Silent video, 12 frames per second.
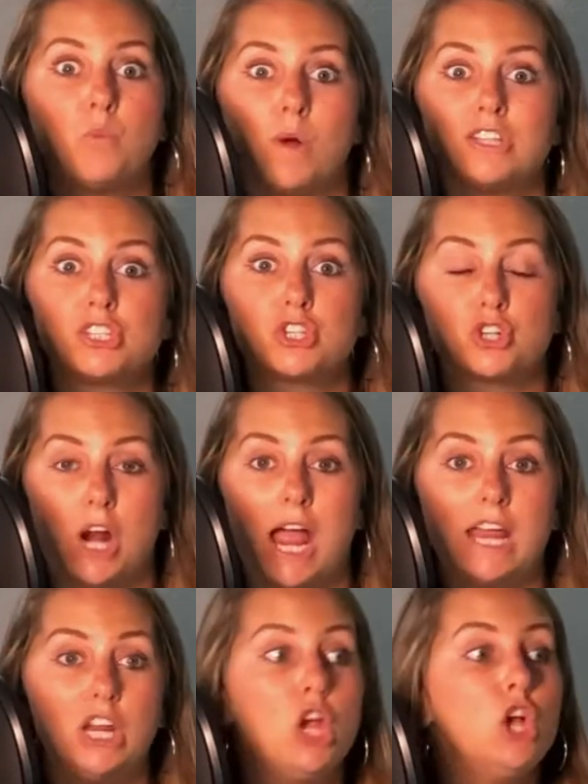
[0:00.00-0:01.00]
once
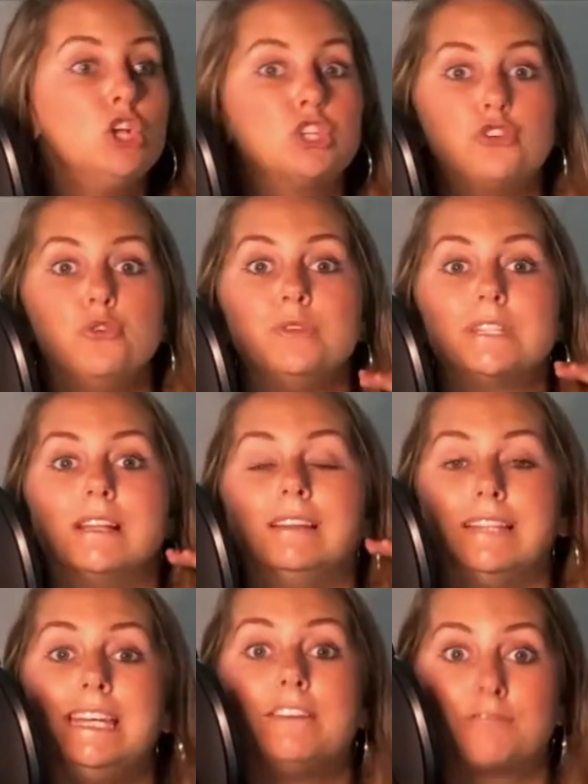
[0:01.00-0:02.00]
tried to
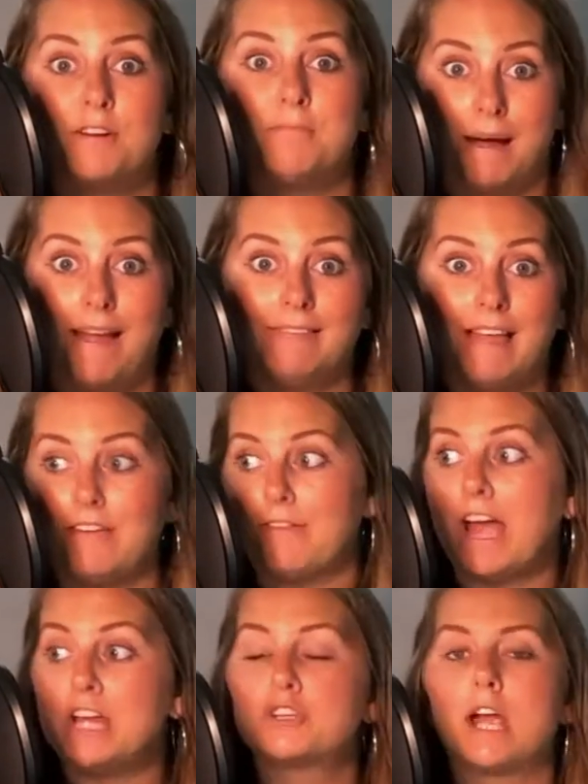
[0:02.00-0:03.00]
delete from my life.
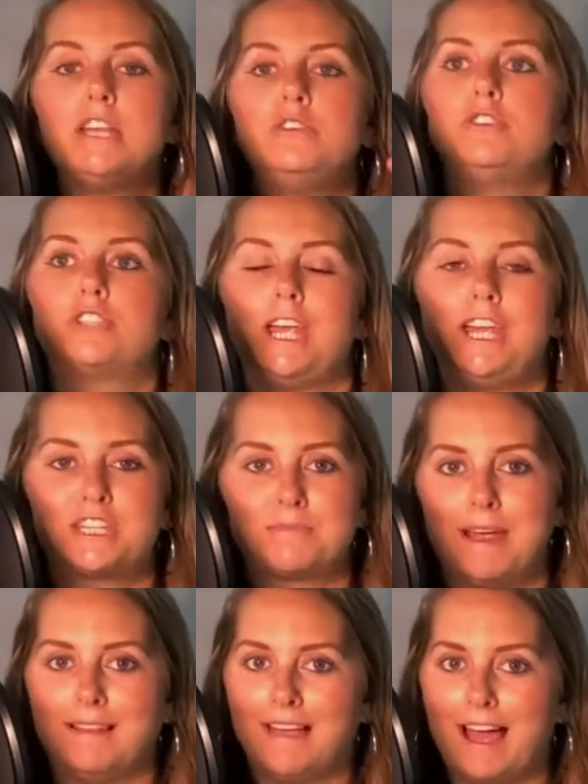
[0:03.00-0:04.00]
I tried to change
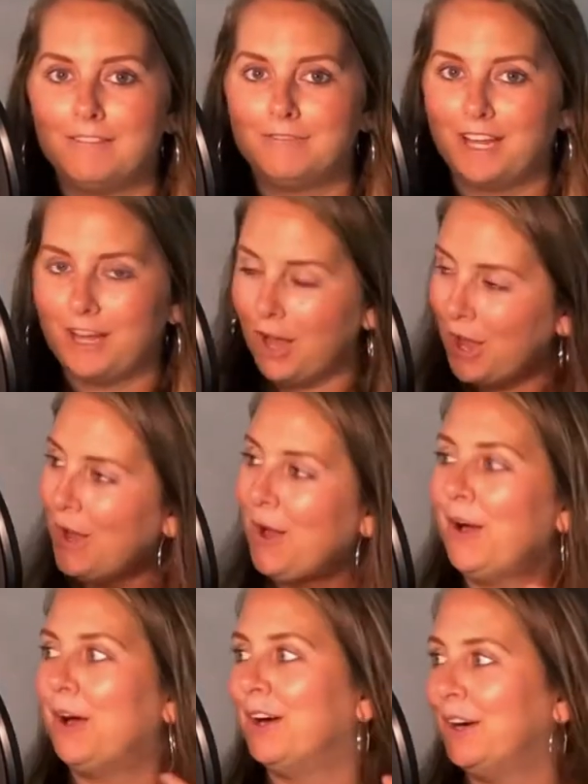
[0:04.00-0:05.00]
my laugh, like,
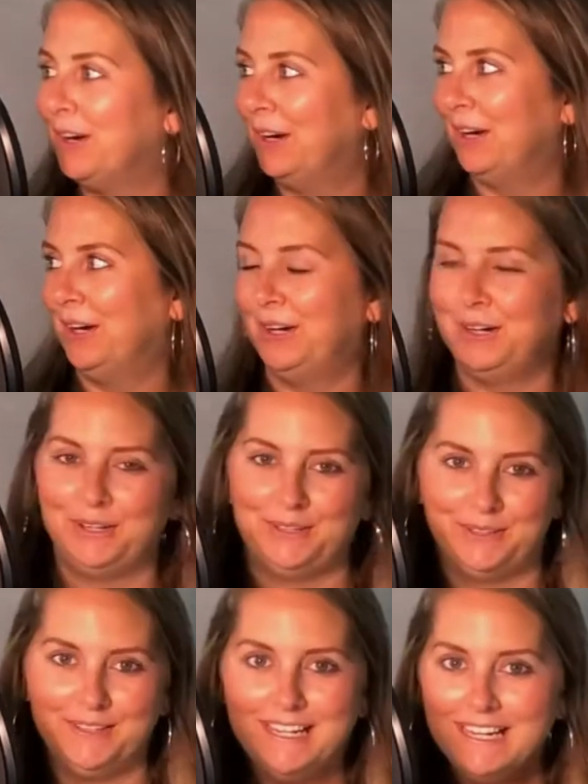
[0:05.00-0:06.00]

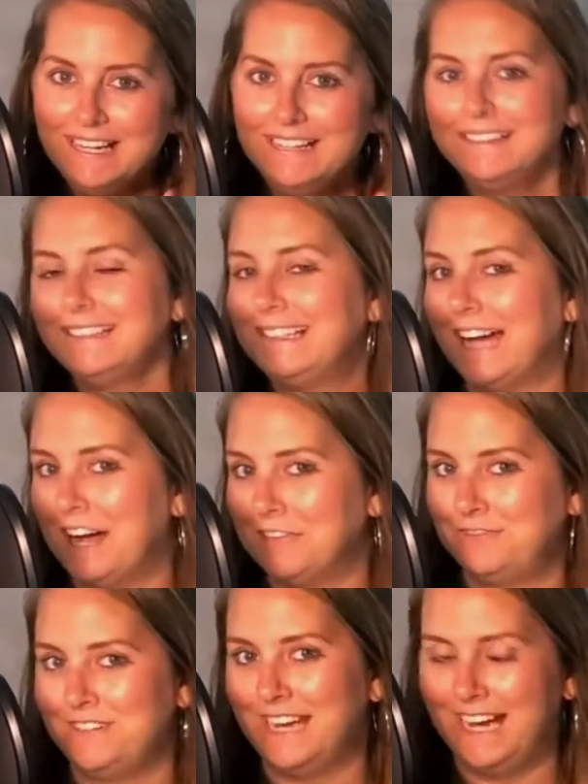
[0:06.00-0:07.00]
oh,
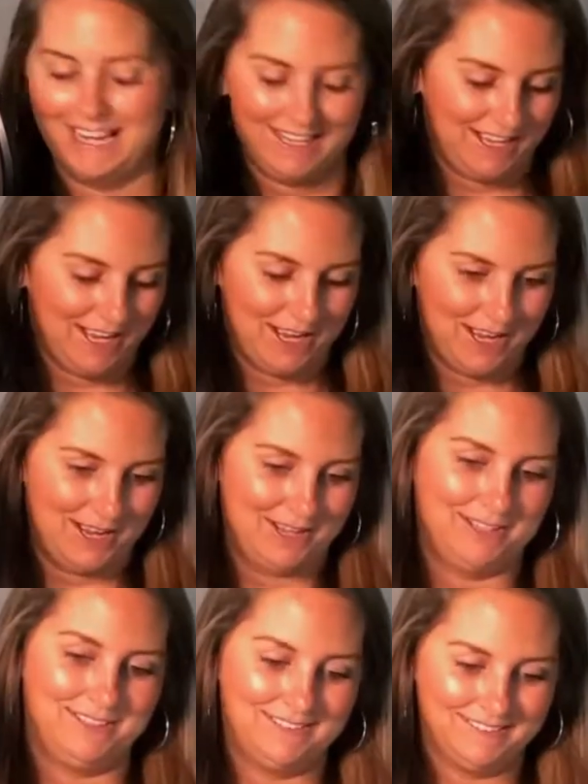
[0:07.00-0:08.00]
governor,
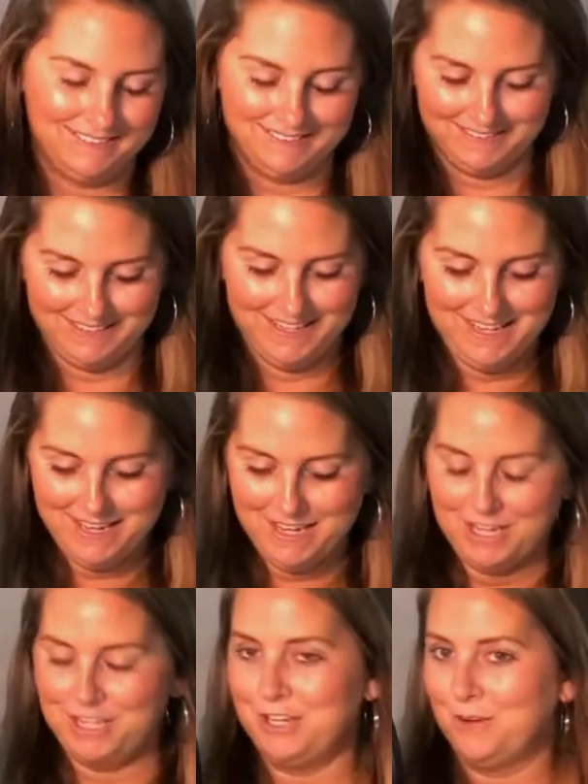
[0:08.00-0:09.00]
oh,
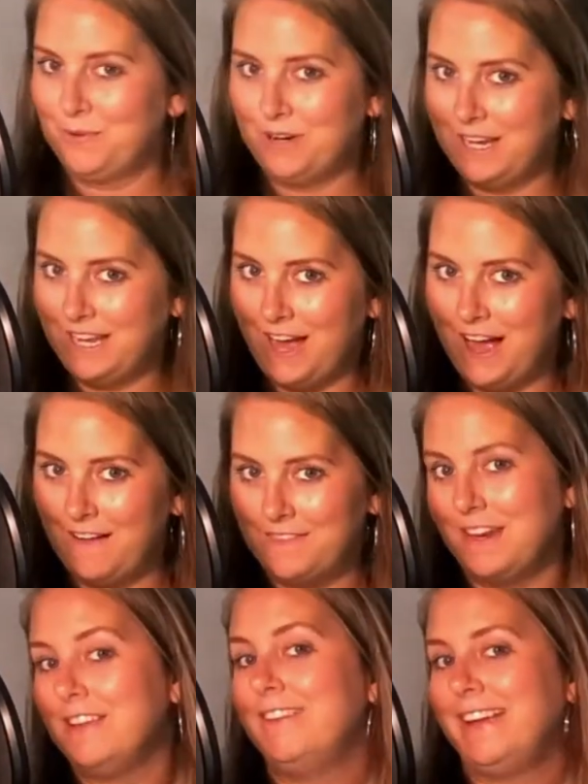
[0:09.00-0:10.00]
you really are
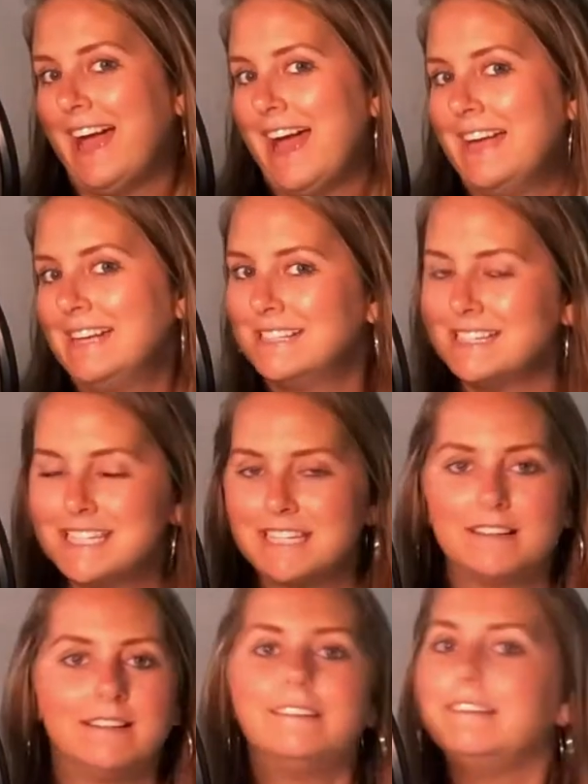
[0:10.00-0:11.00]
the living end.
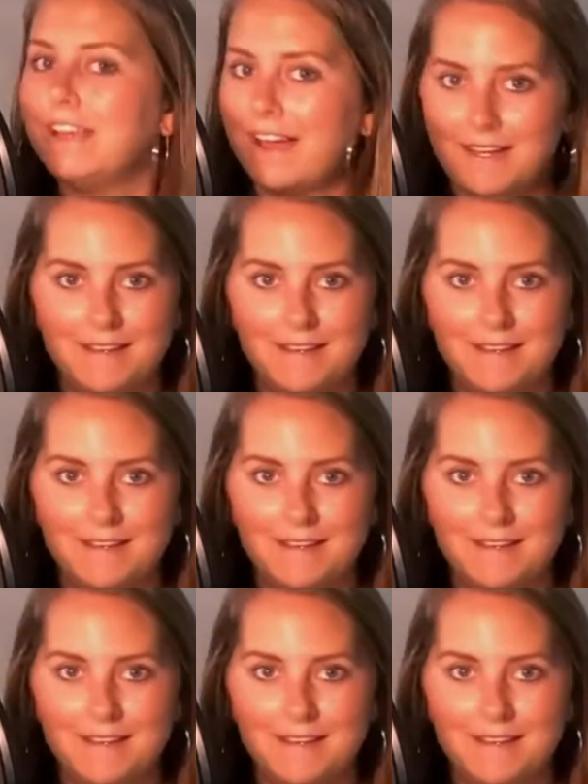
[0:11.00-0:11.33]
No,